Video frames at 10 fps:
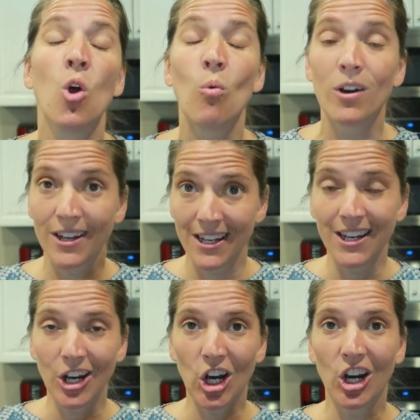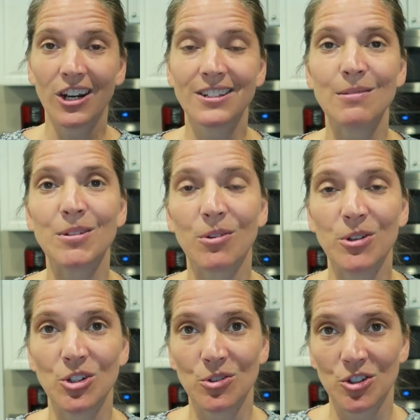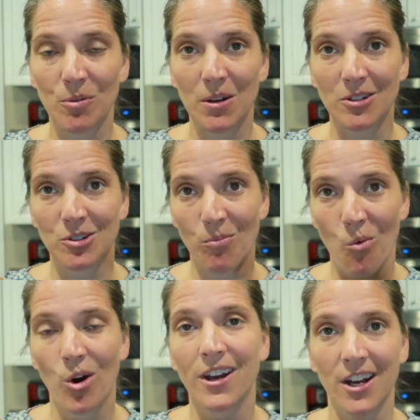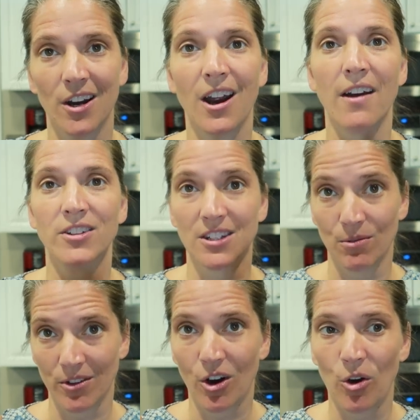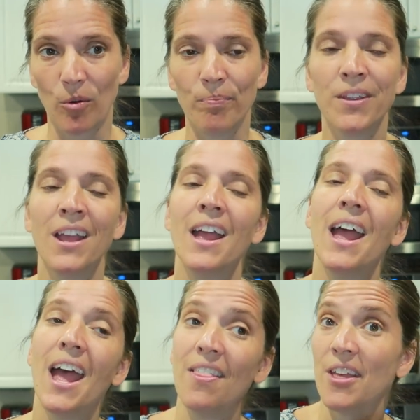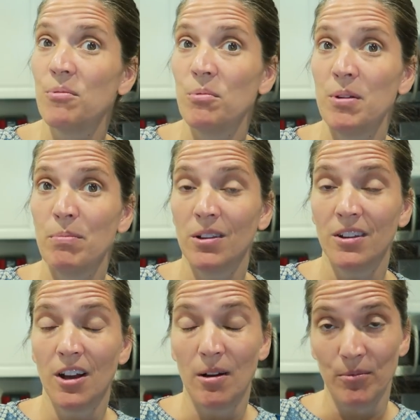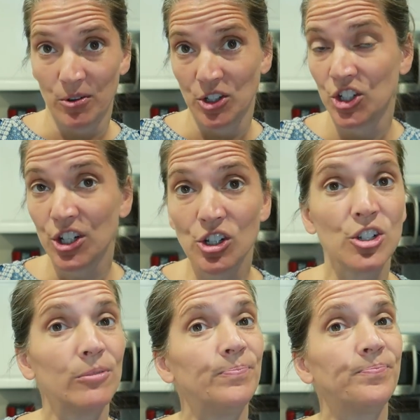we're here it seems like we do so much more here obviously with our home and then when we um, go to church